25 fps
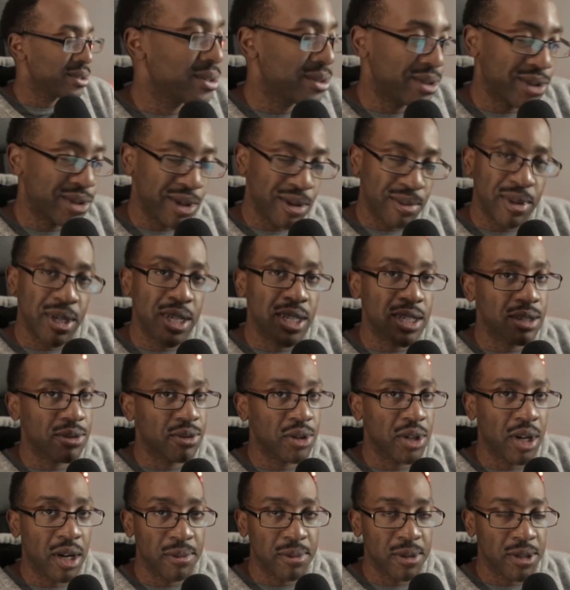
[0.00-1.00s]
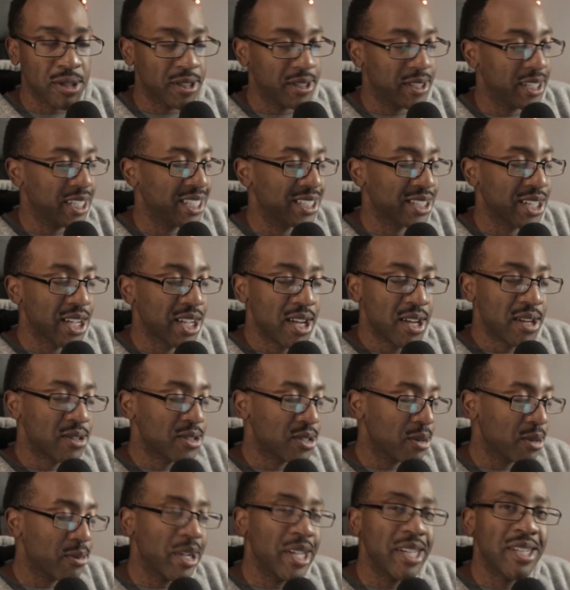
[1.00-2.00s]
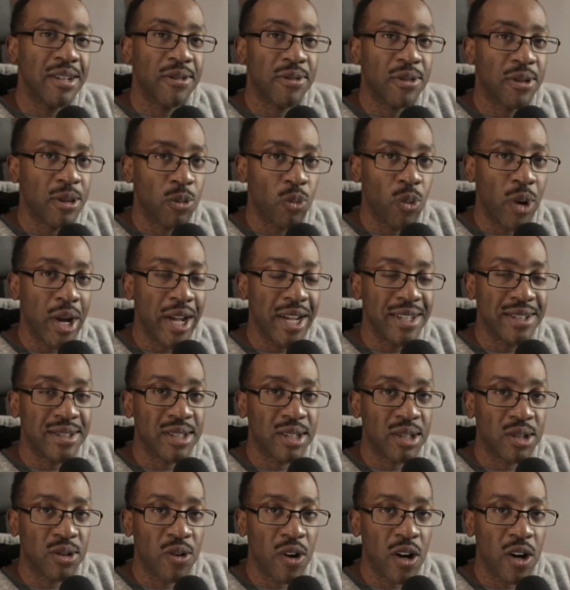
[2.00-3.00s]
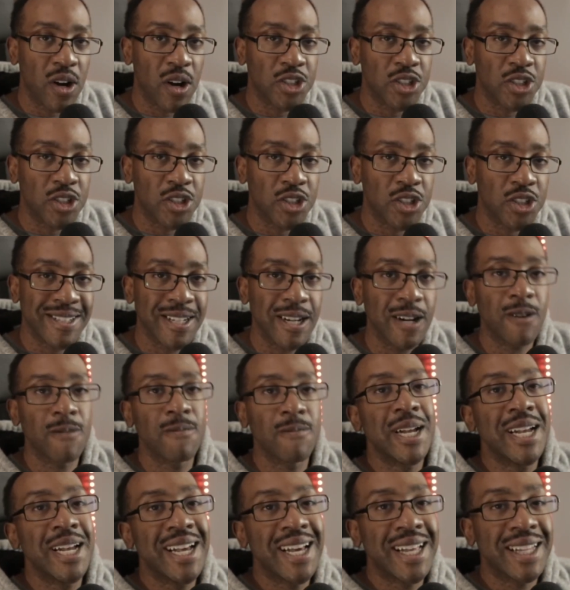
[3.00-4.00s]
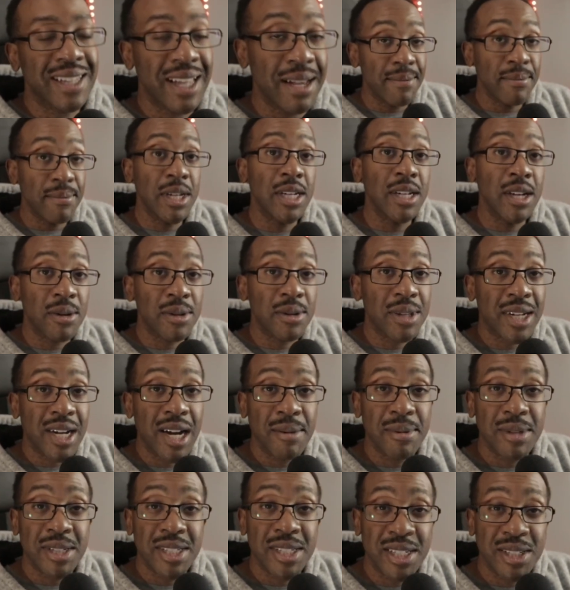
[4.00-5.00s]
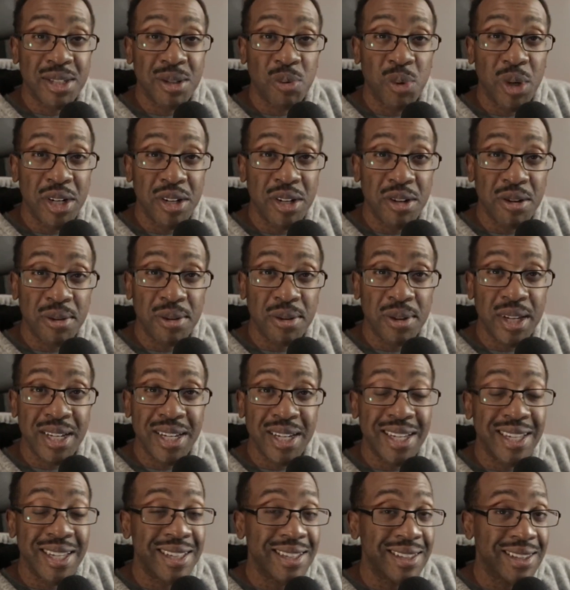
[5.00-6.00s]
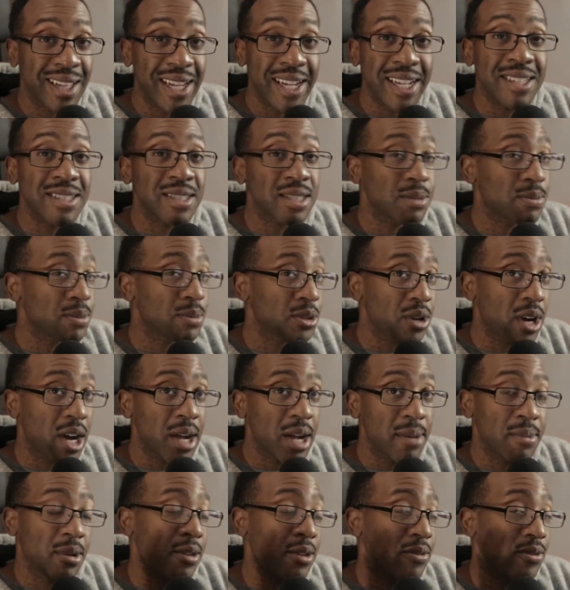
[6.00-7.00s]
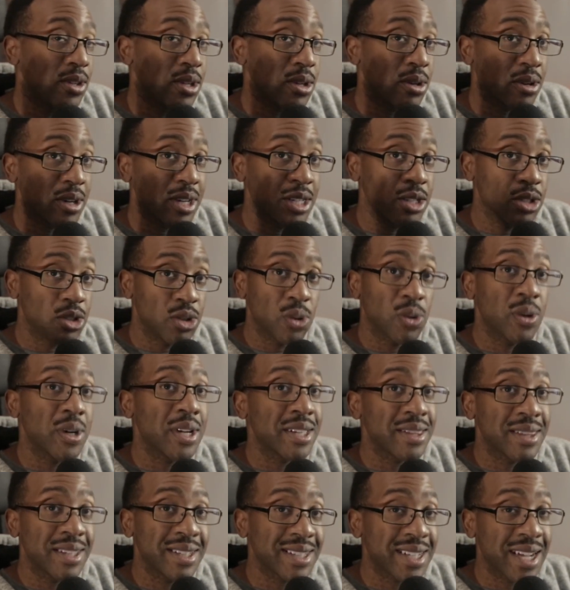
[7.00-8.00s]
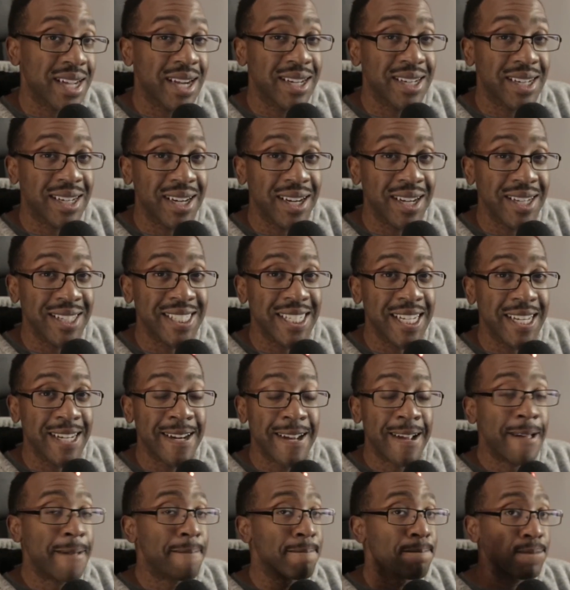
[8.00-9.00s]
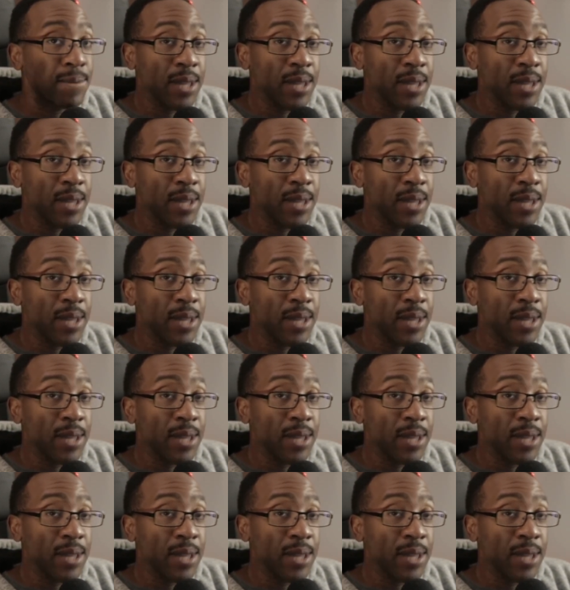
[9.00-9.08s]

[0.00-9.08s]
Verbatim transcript: There's so many different opportunities, so many different ways to crush it. So let me know in the comment section what you're thinking. Like and subscribe if you're enjoying this kind of content.